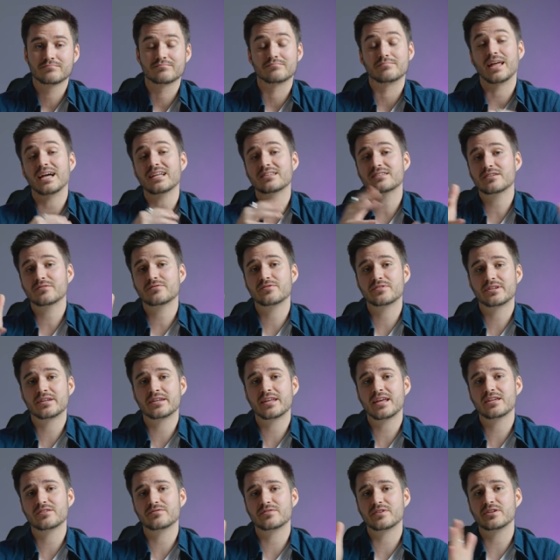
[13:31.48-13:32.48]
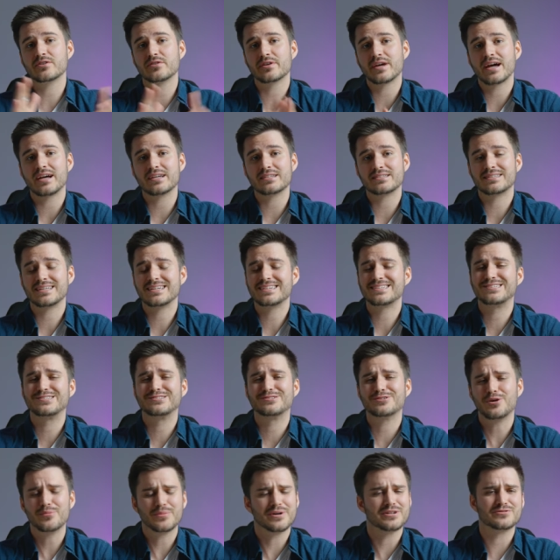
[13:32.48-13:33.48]
That's it for today's video, guys. Thanks
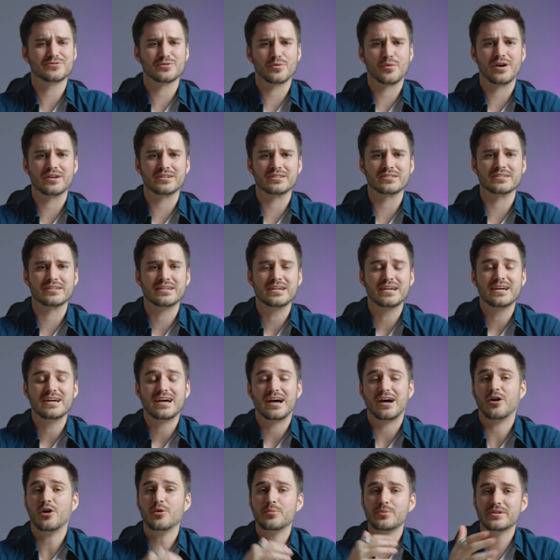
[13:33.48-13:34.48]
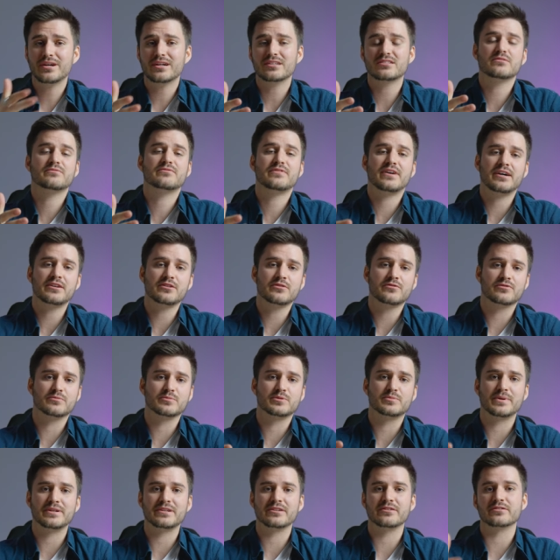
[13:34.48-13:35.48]
so much for watching. I hope you got some value from
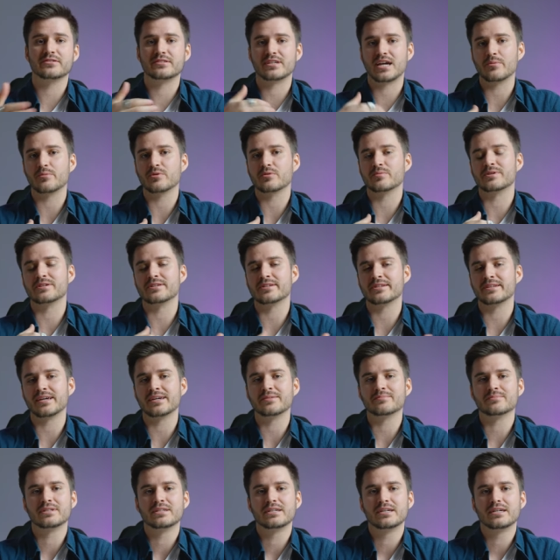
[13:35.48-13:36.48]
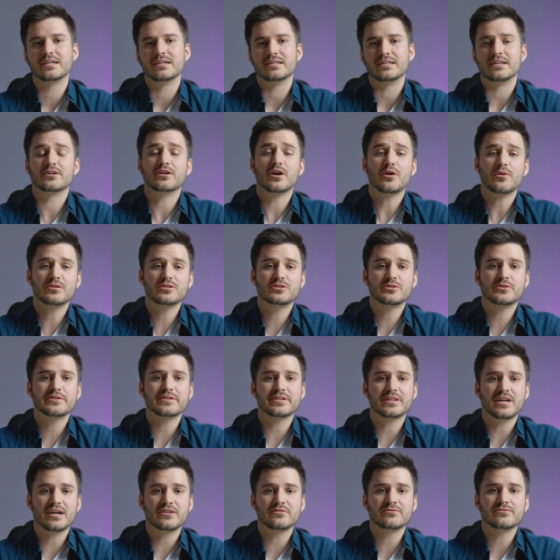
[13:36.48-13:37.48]
spending your time with me today. Now go enjoy
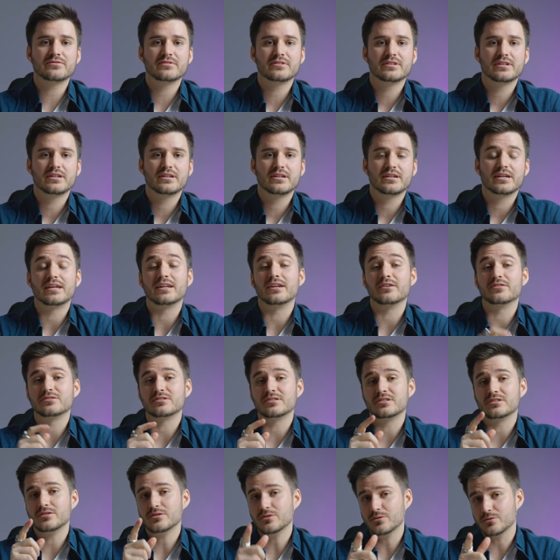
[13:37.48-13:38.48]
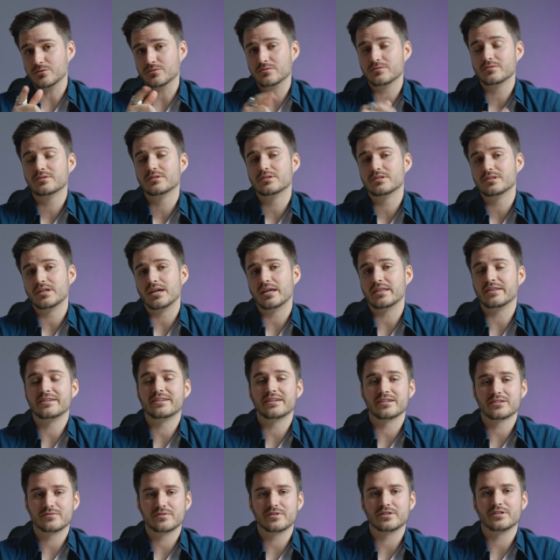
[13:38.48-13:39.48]
your life, and I'll see you in the
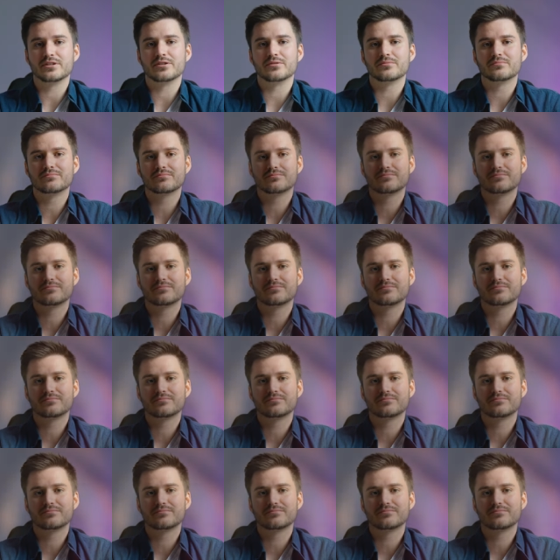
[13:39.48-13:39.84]
next video.